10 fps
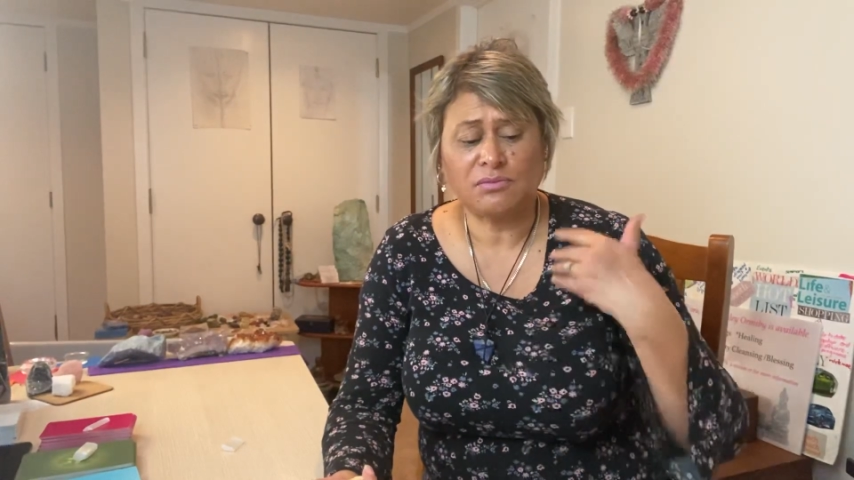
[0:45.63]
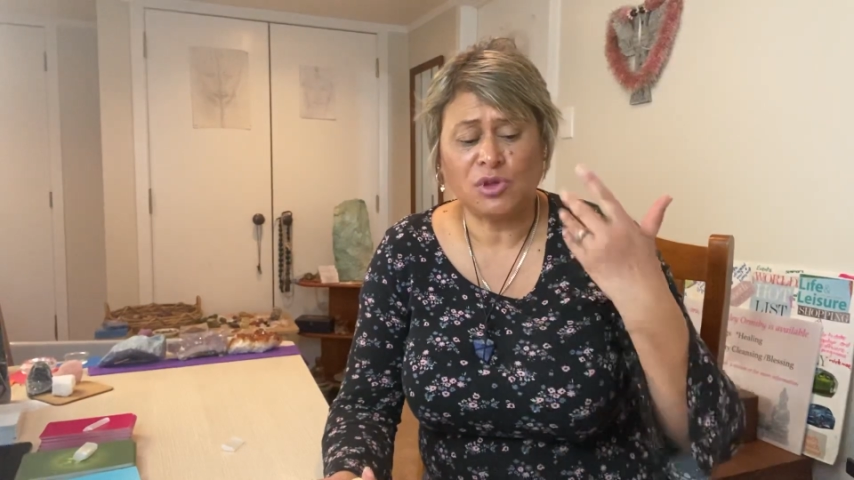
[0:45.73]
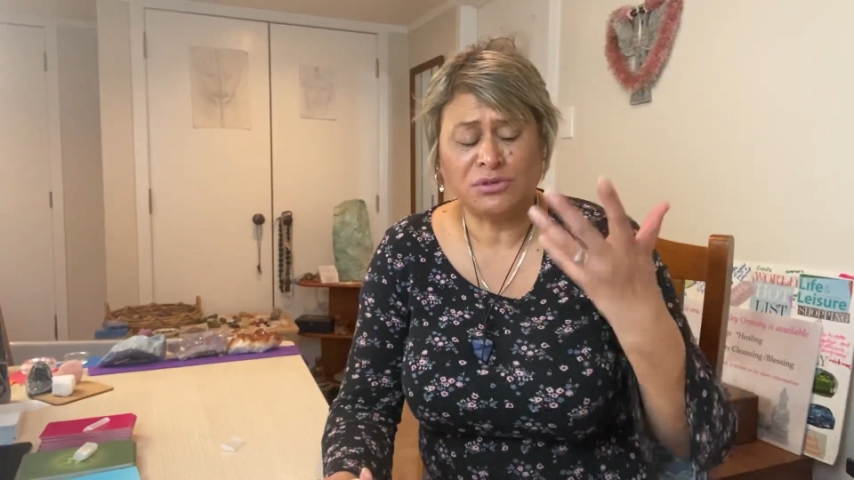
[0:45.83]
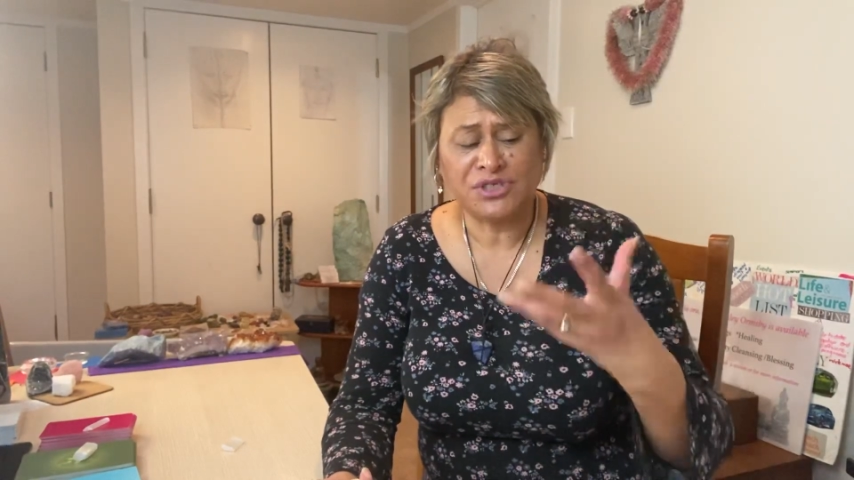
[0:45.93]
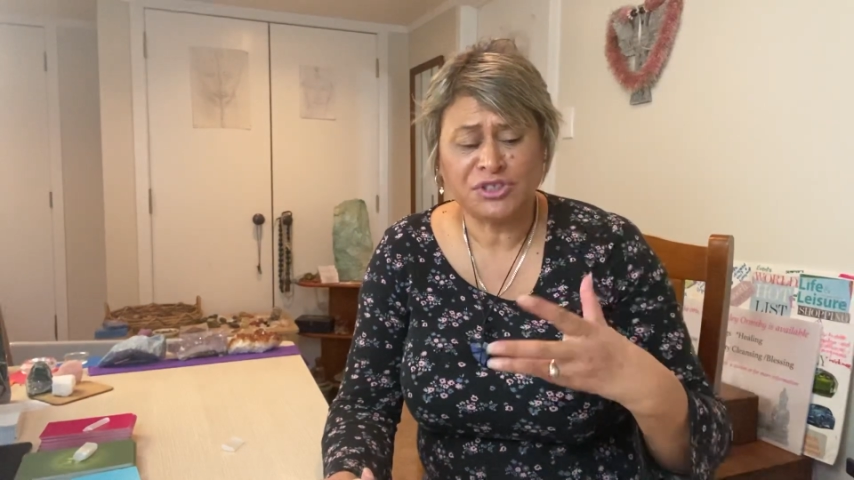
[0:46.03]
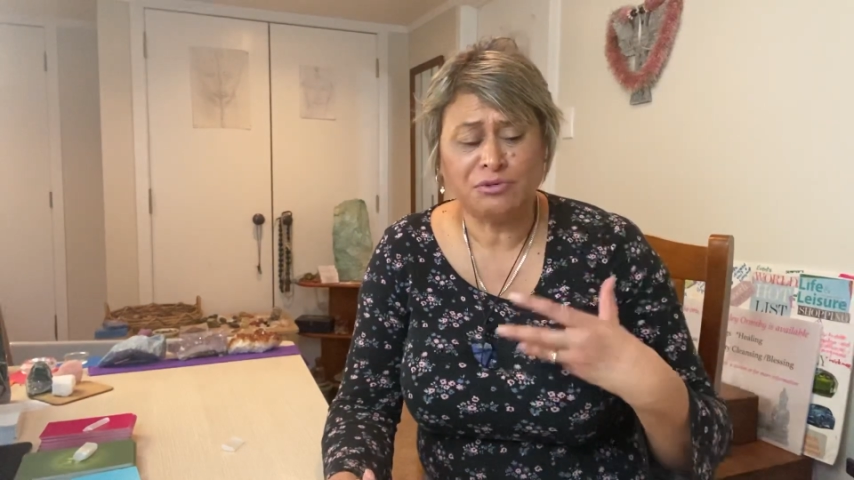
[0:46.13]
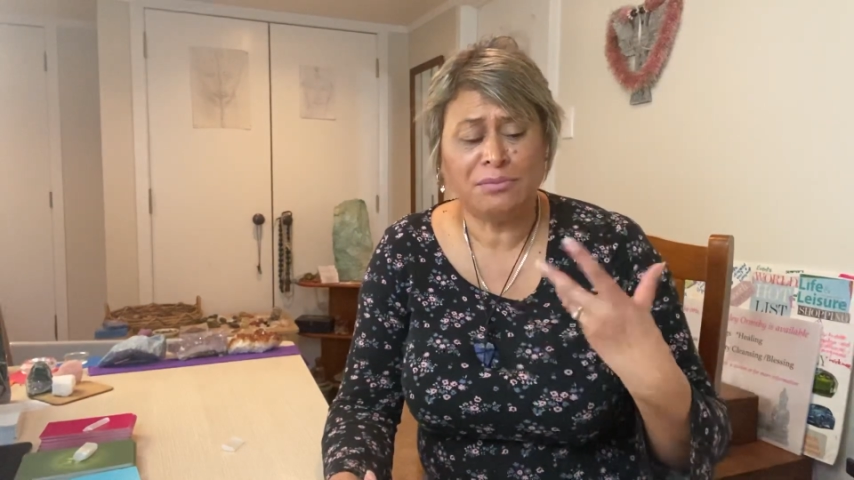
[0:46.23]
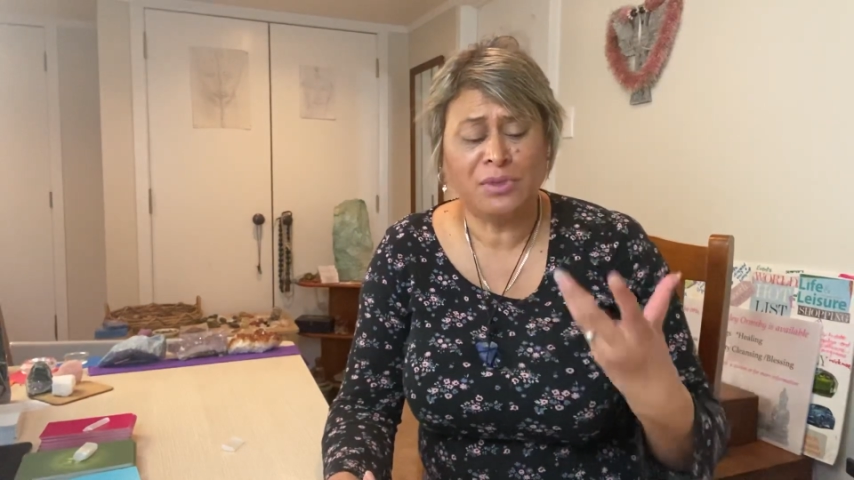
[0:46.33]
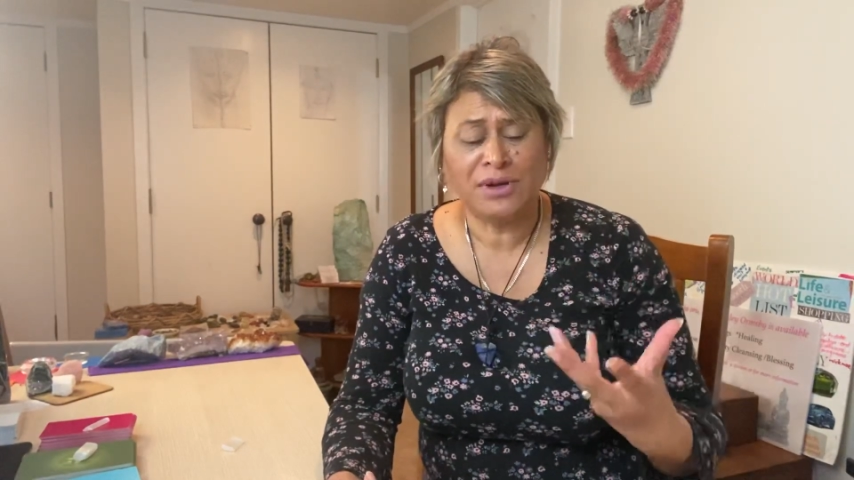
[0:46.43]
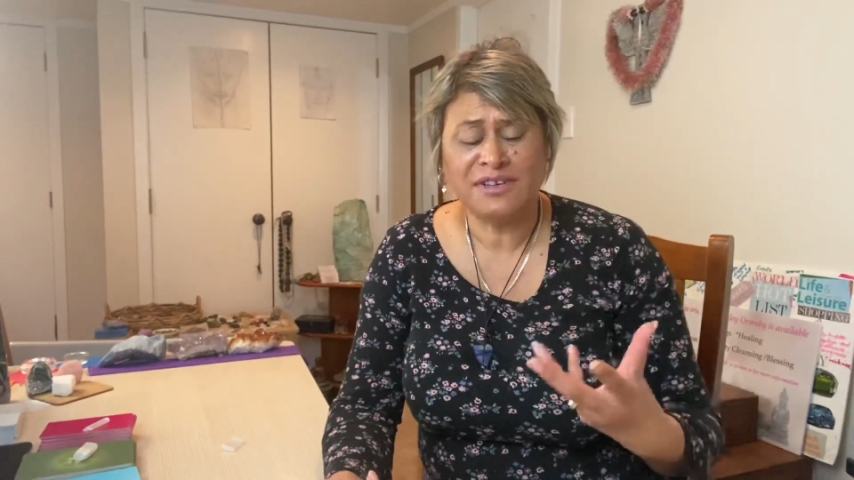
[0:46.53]
or just
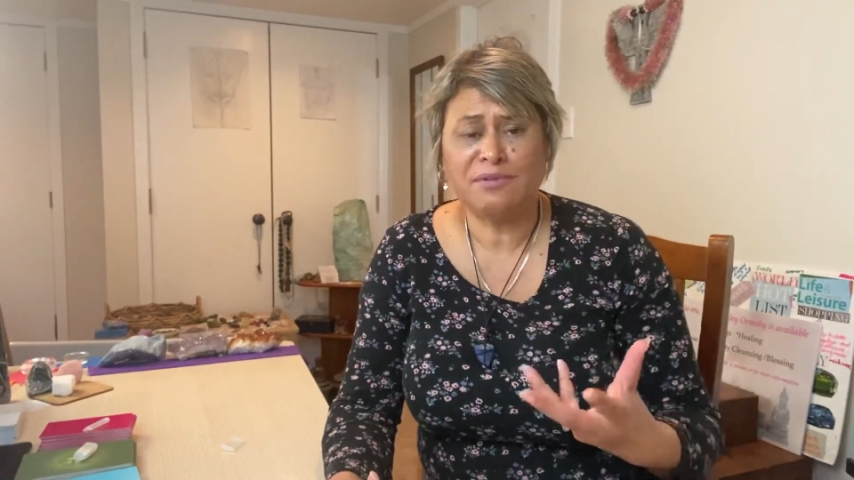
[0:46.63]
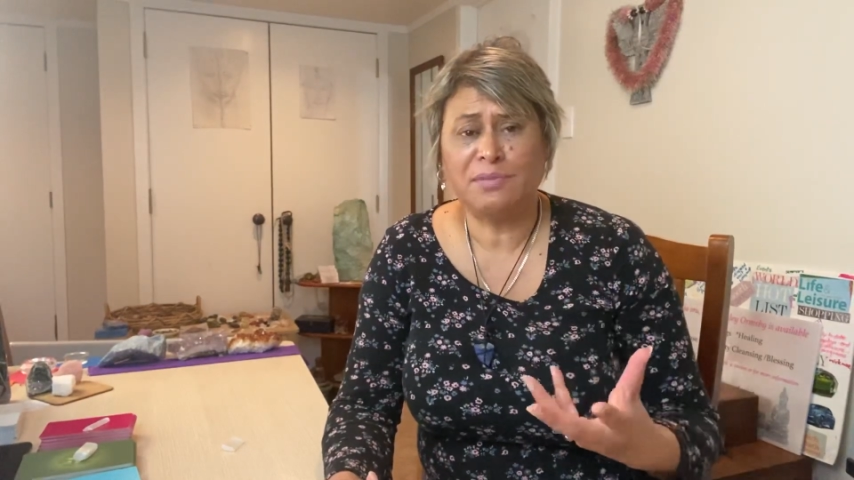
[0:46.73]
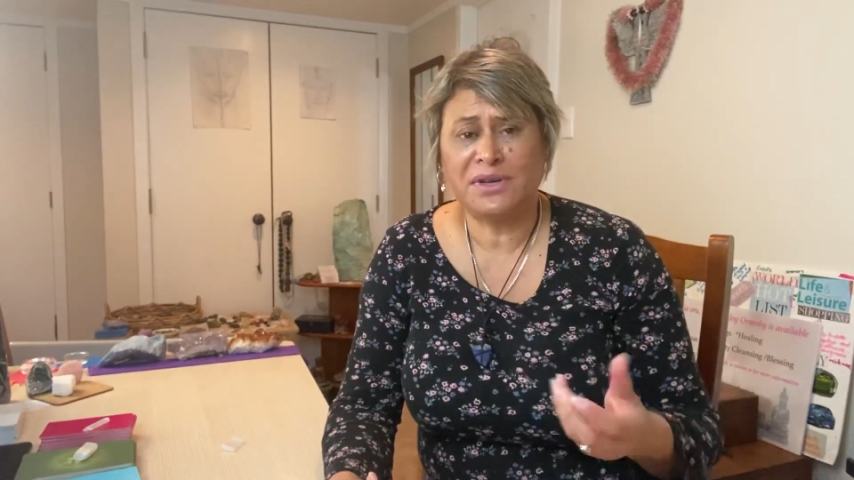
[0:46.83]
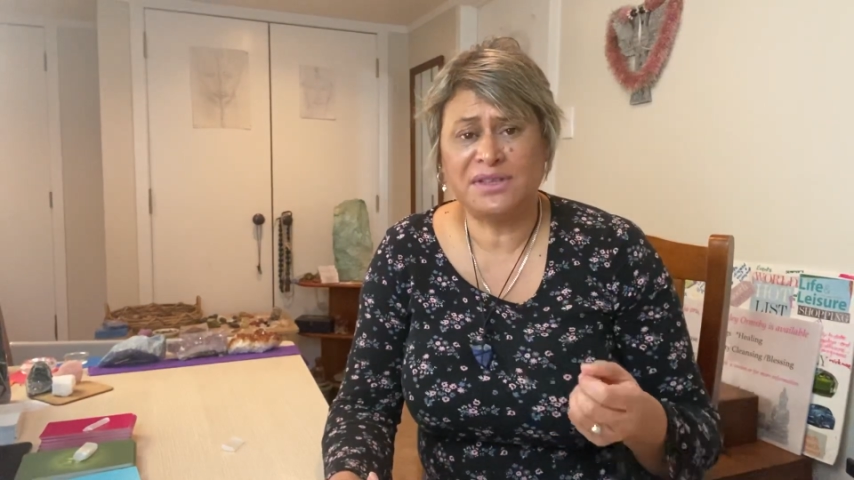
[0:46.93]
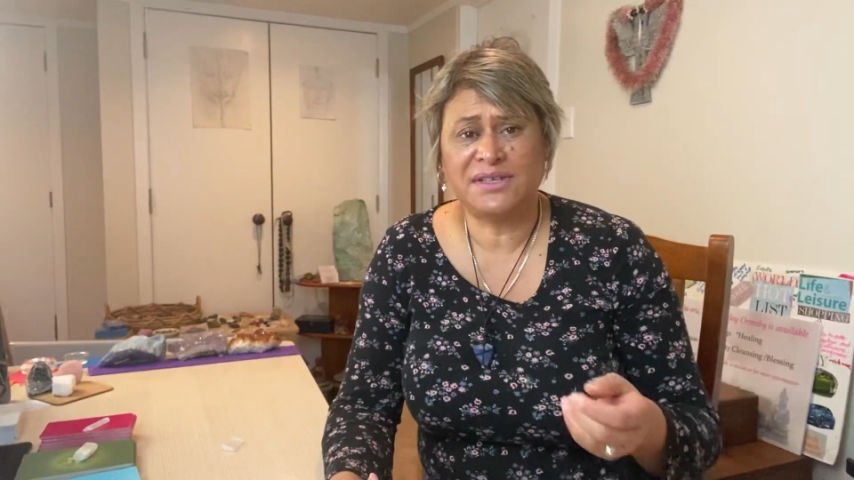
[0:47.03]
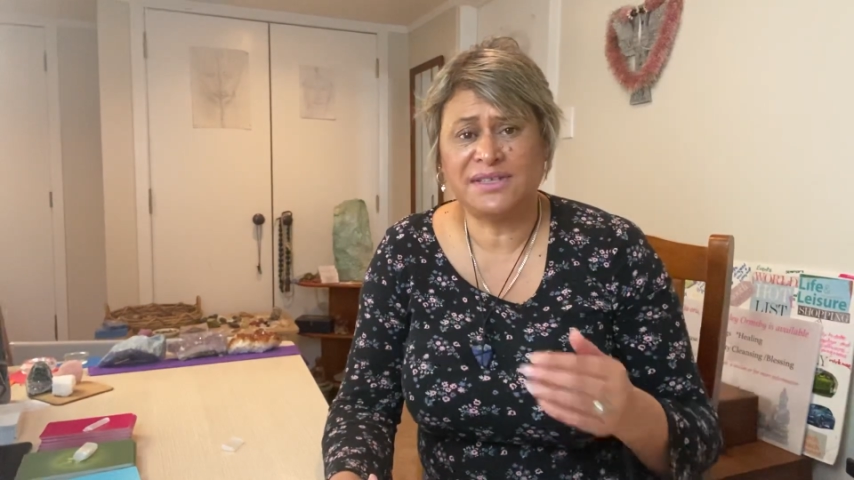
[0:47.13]
remind everybody that